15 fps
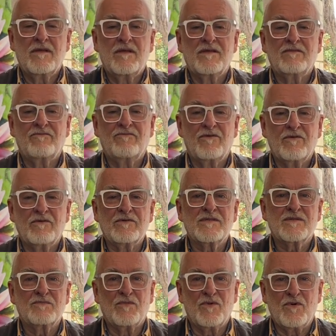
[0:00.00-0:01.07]
into very
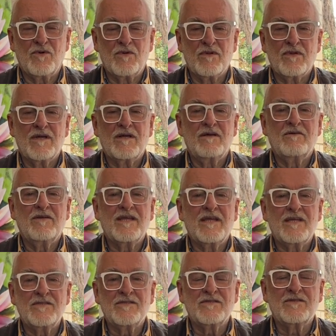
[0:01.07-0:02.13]
small,
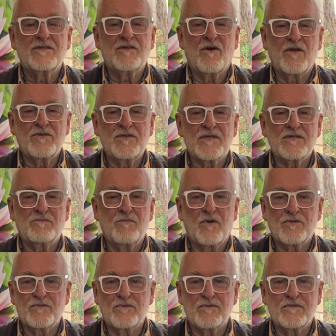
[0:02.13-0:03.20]
easy to digest
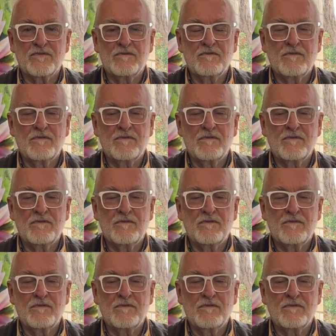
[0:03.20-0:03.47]
modules.